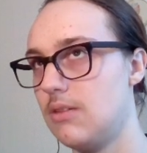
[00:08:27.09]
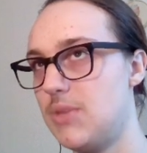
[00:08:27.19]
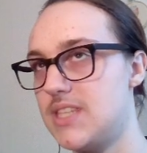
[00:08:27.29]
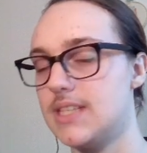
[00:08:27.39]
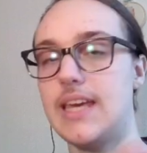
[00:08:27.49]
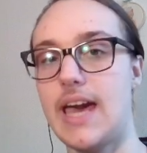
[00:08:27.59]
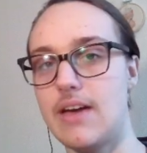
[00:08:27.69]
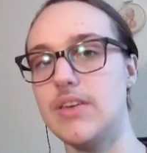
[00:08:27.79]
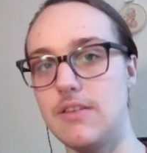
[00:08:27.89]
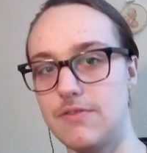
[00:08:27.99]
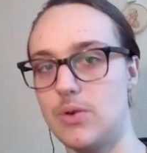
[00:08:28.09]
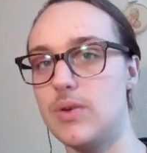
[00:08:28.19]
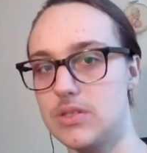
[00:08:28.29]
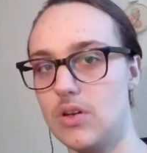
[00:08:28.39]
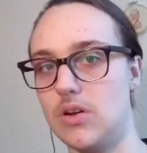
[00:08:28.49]
basically having a
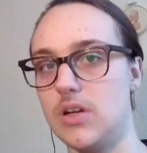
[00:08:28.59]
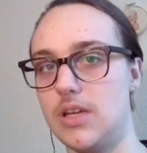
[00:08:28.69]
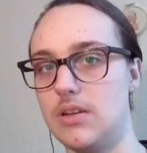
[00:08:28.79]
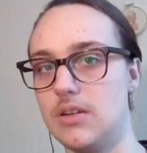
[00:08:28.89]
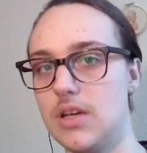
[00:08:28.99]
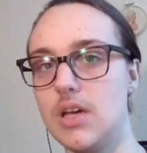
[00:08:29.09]
focus on